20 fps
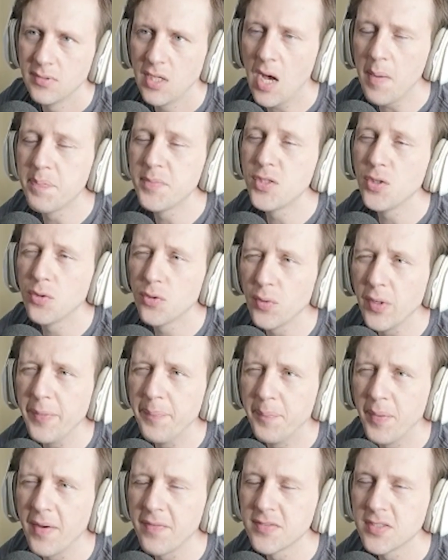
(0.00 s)
up to 3
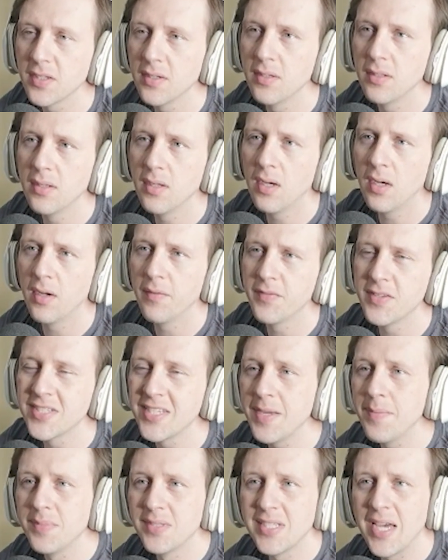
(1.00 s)
buffs of the
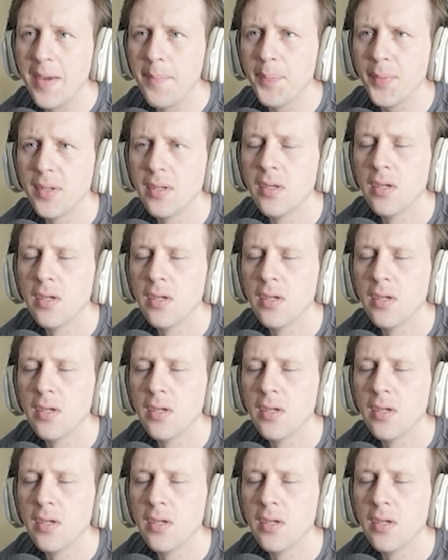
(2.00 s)
same type